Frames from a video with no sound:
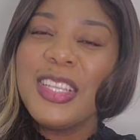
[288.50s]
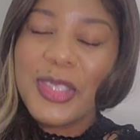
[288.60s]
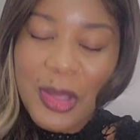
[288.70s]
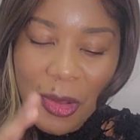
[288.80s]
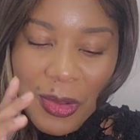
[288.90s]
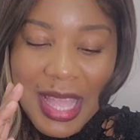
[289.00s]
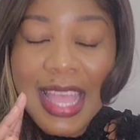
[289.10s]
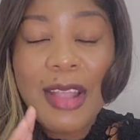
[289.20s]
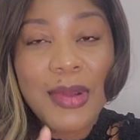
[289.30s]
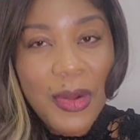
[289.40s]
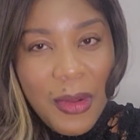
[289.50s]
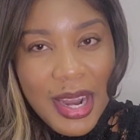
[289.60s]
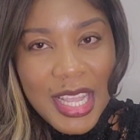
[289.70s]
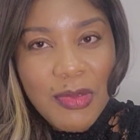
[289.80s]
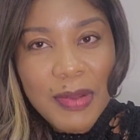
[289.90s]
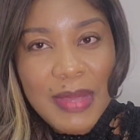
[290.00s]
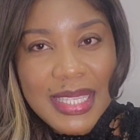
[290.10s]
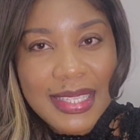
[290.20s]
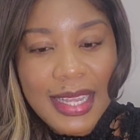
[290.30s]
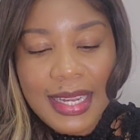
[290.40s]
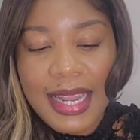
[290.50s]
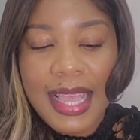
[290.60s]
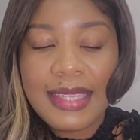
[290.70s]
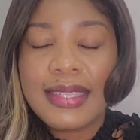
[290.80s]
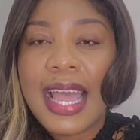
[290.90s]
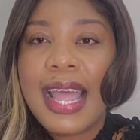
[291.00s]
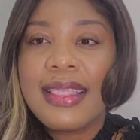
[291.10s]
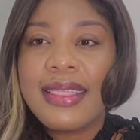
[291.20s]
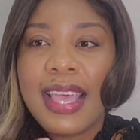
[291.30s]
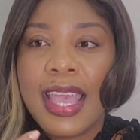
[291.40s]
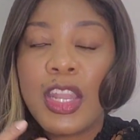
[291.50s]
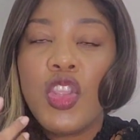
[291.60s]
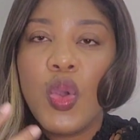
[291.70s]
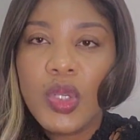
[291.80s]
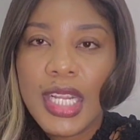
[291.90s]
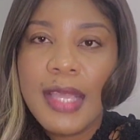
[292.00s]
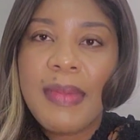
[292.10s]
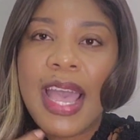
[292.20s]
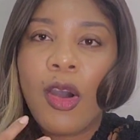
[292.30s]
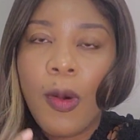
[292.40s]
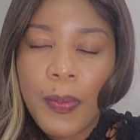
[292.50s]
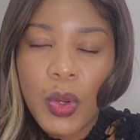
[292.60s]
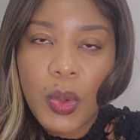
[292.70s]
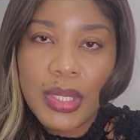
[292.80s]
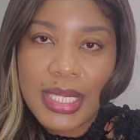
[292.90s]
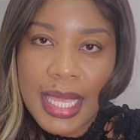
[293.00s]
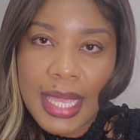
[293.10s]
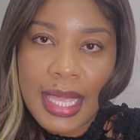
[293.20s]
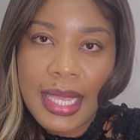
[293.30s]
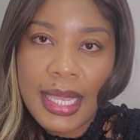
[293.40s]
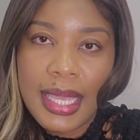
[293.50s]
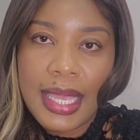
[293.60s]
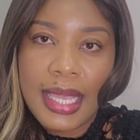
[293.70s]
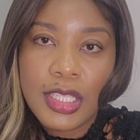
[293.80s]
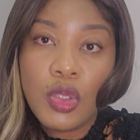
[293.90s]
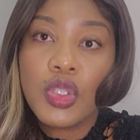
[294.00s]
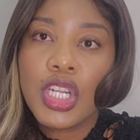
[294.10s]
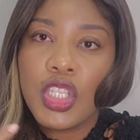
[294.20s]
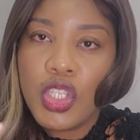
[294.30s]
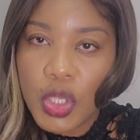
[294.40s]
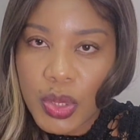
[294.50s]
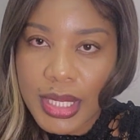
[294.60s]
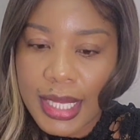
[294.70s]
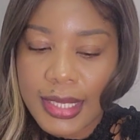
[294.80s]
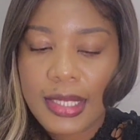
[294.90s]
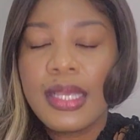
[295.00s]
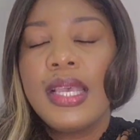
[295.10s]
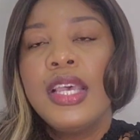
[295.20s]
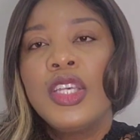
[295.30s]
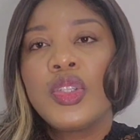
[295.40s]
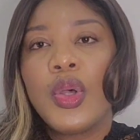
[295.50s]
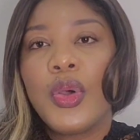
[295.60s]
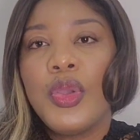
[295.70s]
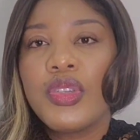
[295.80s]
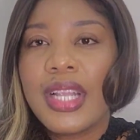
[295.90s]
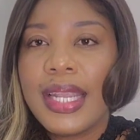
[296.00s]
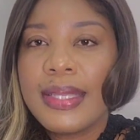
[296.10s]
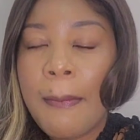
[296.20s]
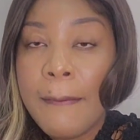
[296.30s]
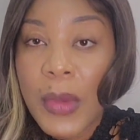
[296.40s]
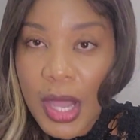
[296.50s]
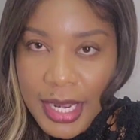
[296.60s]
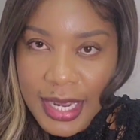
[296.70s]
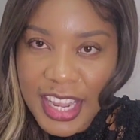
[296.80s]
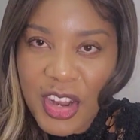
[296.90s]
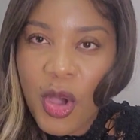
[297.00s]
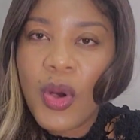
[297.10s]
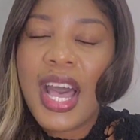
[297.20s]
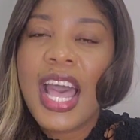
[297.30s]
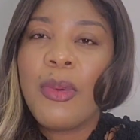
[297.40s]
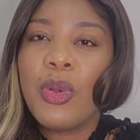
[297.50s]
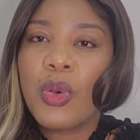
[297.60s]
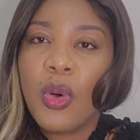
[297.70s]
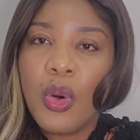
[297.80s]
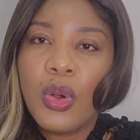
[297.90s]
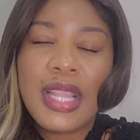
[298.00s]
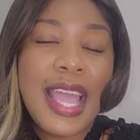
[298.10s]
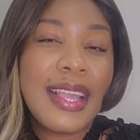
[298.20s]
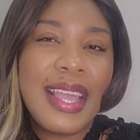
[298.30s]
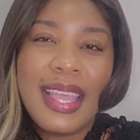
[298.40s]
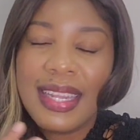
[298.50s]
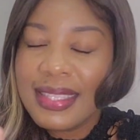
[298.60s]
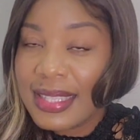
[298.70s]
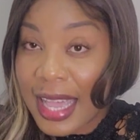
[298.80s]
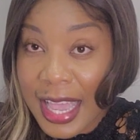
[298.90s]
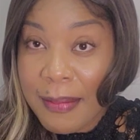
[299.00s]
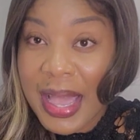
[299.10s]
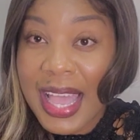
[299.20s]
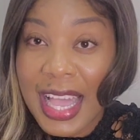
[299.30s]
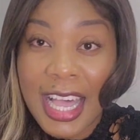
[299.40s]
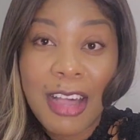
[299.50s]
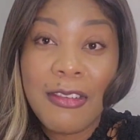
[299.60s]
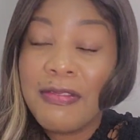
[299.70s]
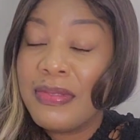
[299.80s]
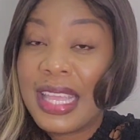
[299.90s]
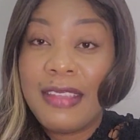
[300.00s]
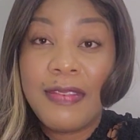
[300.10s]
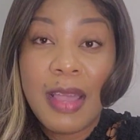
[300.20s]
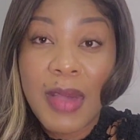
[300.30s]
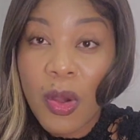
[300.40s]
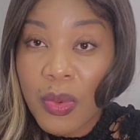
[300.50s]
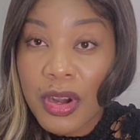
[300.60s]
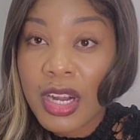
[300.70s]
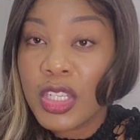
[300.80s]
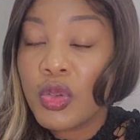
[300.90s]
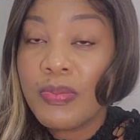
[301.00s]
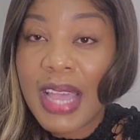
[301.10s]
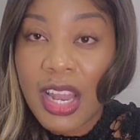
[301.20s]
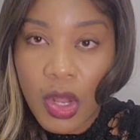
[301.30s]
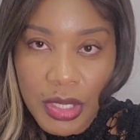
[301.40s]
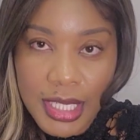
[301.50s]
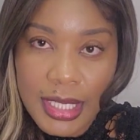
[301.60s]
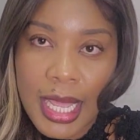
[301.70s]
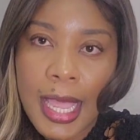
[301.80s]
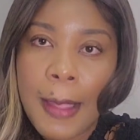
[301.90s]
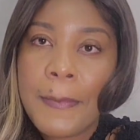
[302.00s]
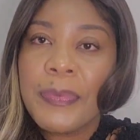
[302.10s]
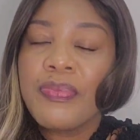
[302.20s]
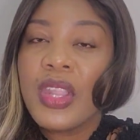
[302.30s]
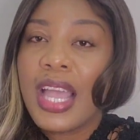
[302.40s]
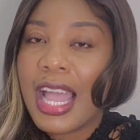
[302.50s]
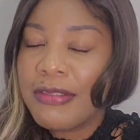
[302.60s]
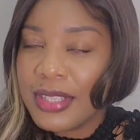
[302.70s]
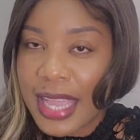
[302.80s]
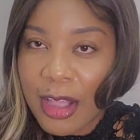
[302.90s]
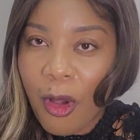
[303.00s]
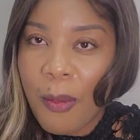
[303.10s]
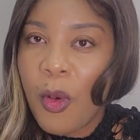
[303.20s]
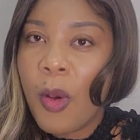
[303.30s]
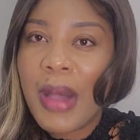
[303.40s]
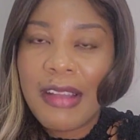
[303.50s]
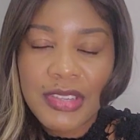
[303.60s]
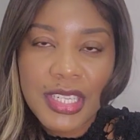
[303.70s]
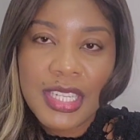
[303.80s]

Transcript: So recording would be Sundays, and then usually my upload day is usually Tuesdays. So usually Monday now, I will go like anytime I have, like if I'm at work during my lunchtime, after I come home after